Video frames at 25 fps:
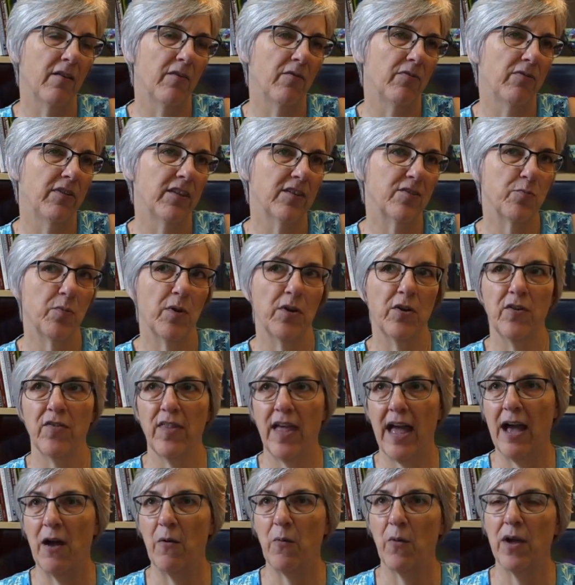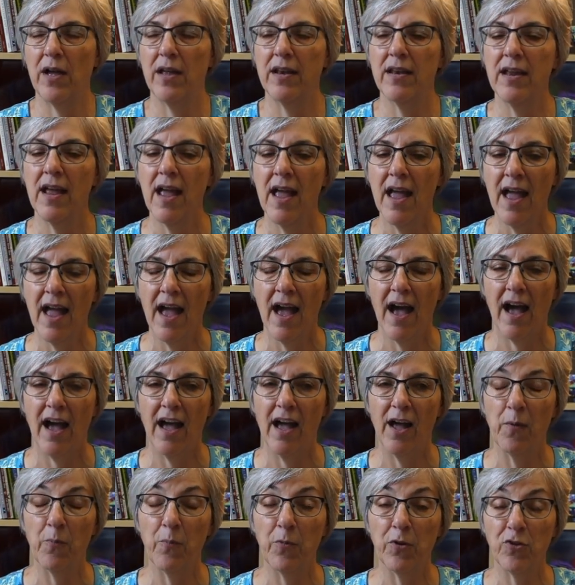this one or that one.
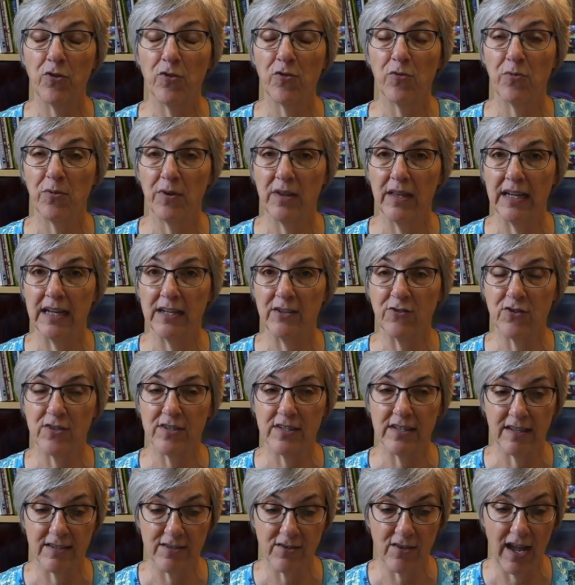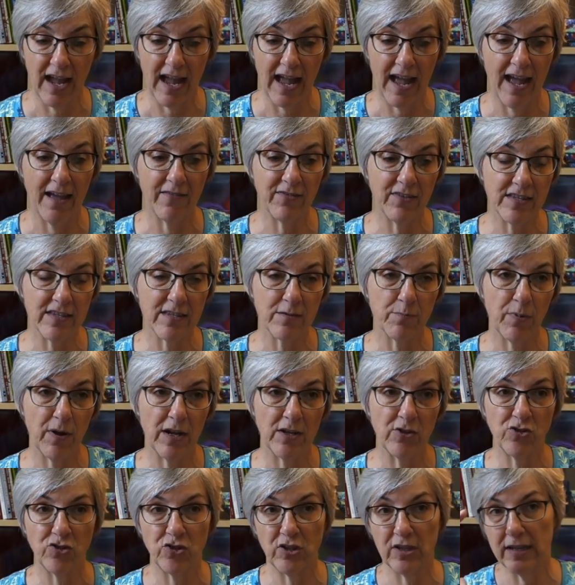Which is really interesting. So I had the
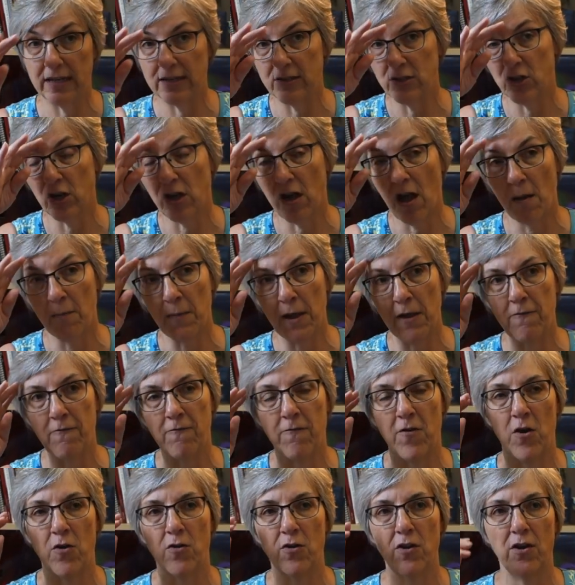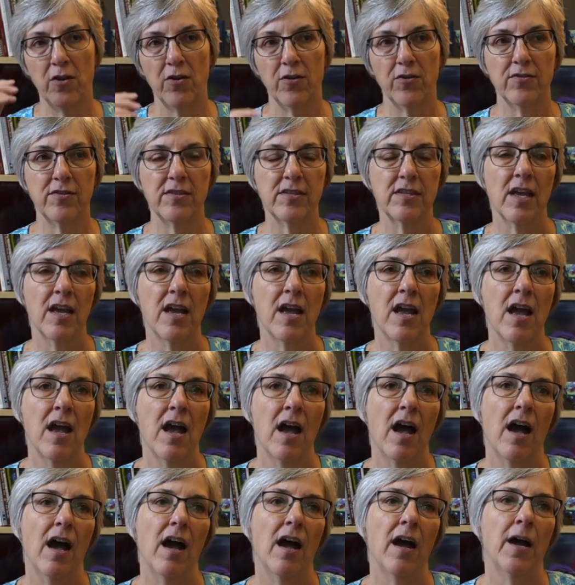spreadsheet, I took all my photos,
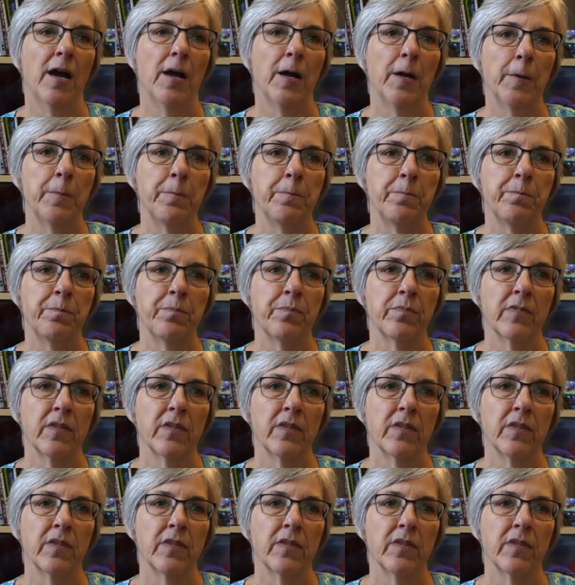and